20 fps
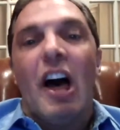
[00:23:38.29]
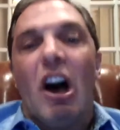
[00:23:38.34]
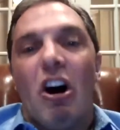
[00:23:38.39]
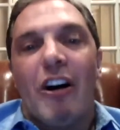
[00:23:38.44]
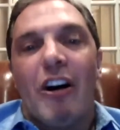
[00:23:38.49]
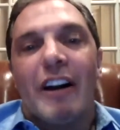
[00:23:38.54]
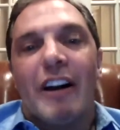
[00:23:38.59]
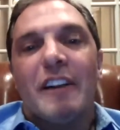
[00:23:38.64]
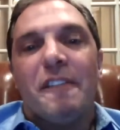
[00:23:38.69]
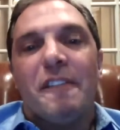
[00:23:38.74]

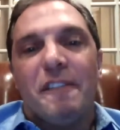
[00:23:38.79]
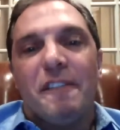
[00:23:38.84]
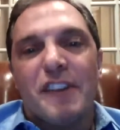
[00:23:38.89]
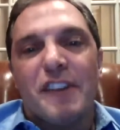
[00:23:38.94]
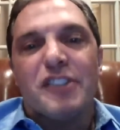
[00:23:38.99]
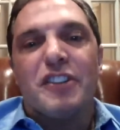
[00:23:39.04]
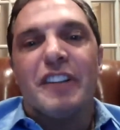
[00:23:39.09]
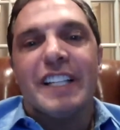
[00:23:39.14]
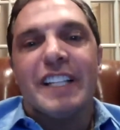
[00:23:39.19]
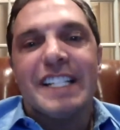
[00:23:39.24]

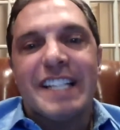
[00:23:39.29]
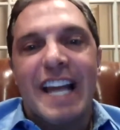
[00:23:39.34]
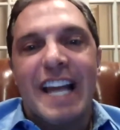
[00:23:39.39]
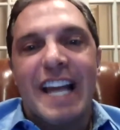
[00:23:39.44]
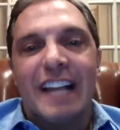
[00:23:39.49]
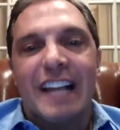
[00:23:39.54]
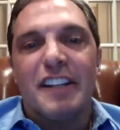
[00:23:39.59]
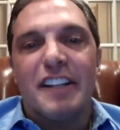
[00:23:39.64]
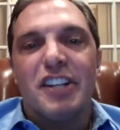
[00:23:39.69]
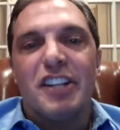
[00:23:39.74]
Artificial
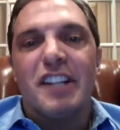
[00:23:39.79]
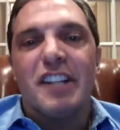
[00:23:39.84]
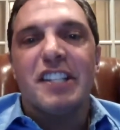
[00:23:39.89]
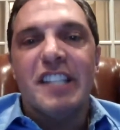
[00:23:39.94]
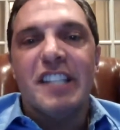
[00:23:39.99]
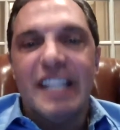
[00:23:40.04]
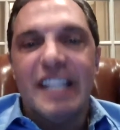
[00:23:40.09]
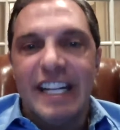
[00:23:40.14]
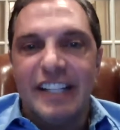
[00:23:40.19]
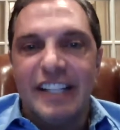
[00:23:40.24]
intelligence
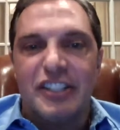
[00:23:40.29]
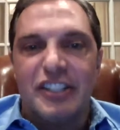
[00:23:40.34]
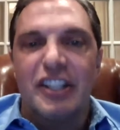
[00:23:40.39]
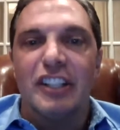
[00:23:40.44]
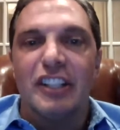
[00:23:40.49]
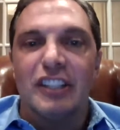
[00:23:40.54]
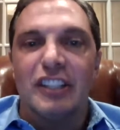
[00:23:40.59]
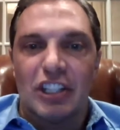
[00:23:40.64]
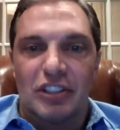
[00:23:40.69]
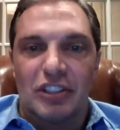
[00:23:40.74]
needs to
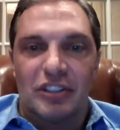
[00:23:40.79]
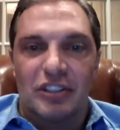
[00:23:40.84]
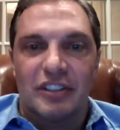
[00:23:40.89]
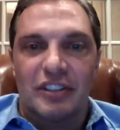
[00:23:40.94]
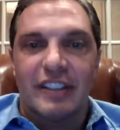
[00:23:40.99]
learn.